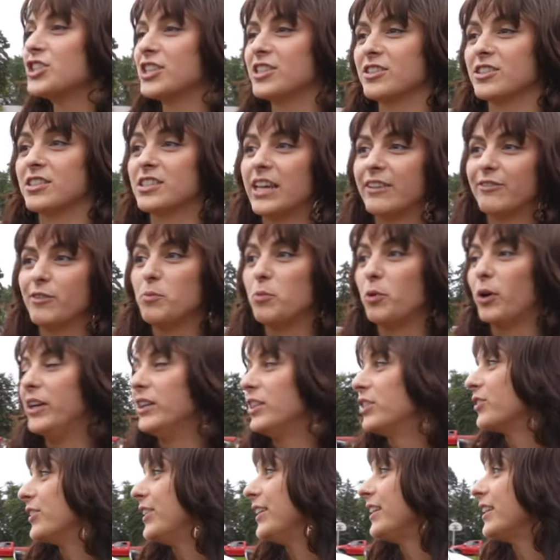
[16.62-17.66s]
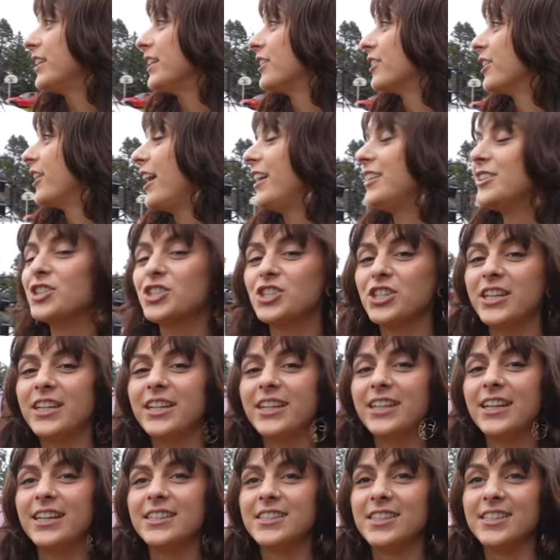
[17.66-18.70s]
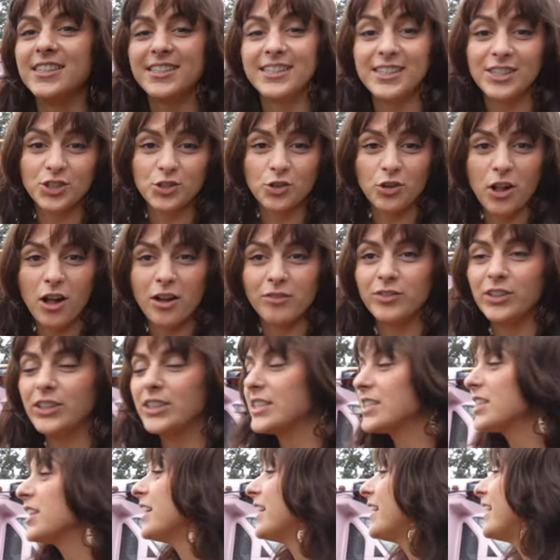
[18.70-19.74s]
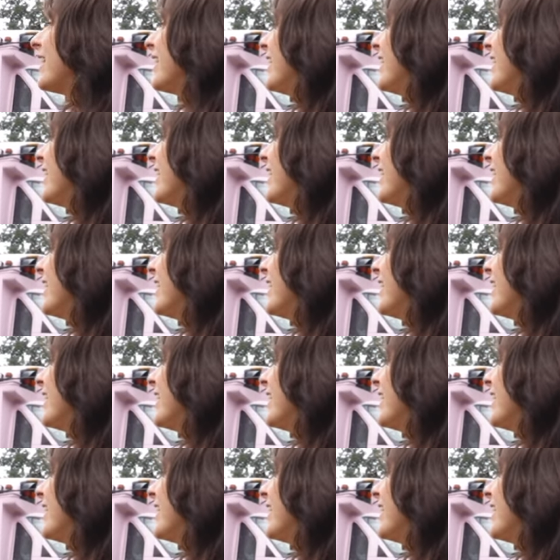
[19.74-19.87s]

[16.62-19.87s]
She has a 7.3 liter engine. It's a diesel, obviously.